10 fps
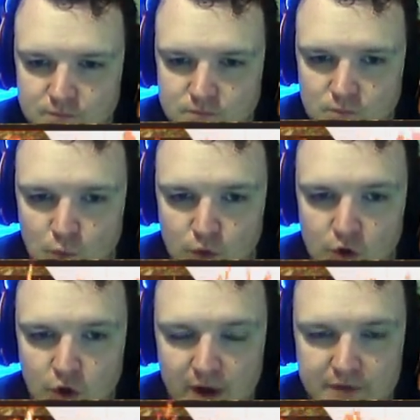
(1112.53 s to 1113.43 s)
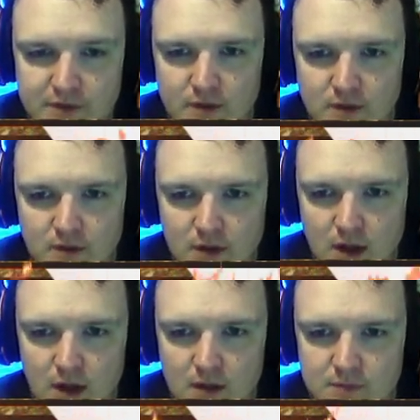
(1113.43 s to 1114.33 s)
when crafting,
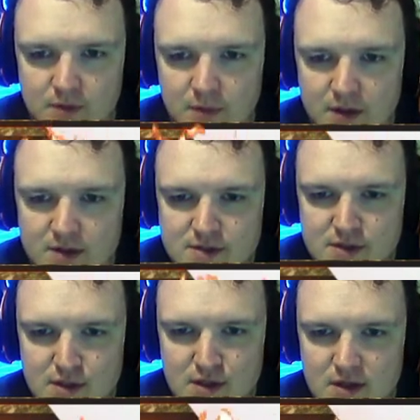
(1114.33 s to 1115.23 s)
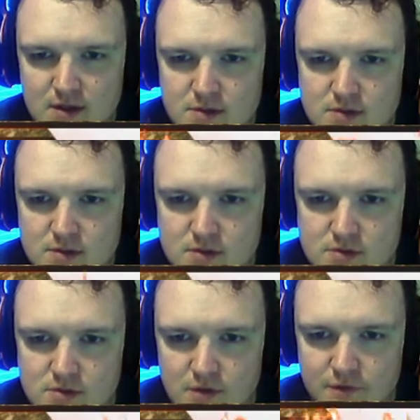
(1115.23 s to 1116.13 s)
the biggest thing is,
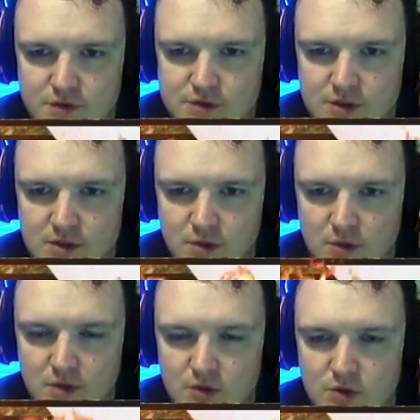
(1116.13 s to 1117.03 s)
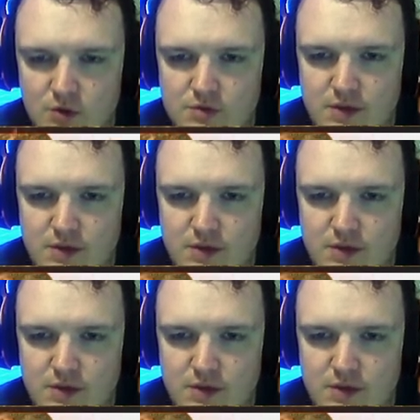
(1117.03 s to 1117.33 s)
the first thing you want to do is, I